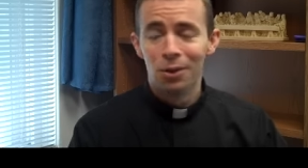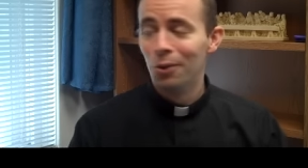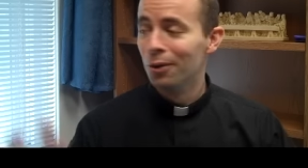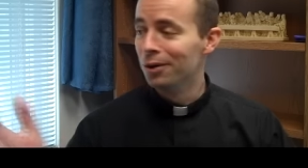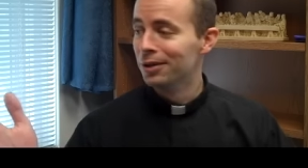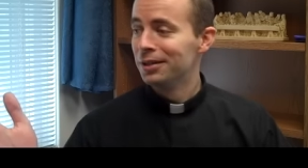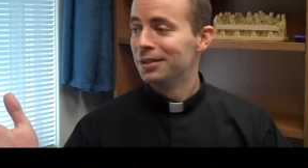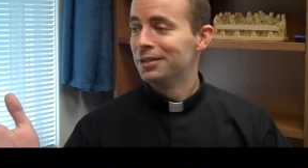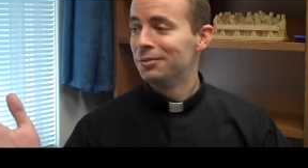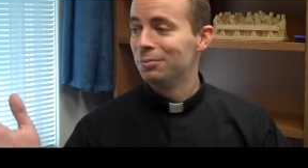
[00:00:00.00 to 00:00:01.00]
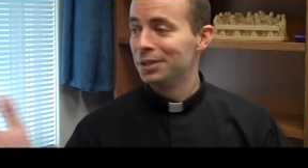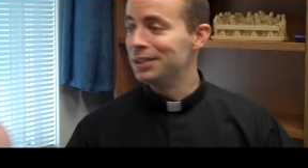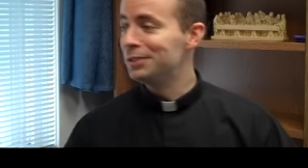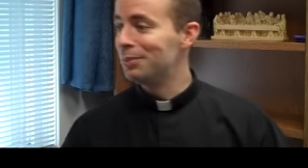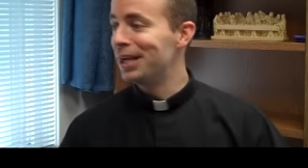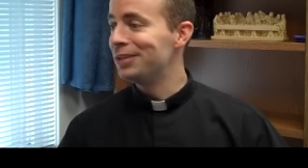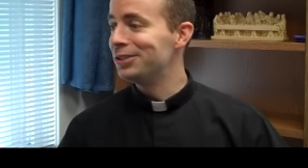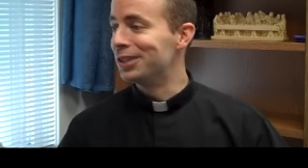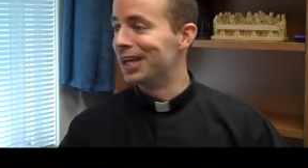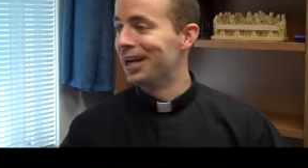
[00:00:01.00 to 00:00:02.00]
Or please spit out
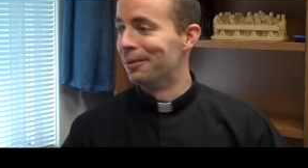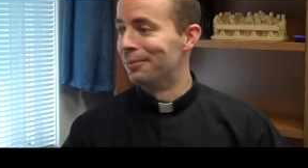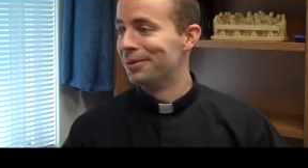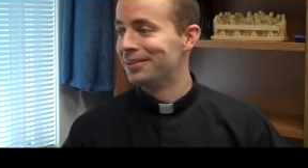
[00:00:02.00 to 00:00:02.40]
your gum.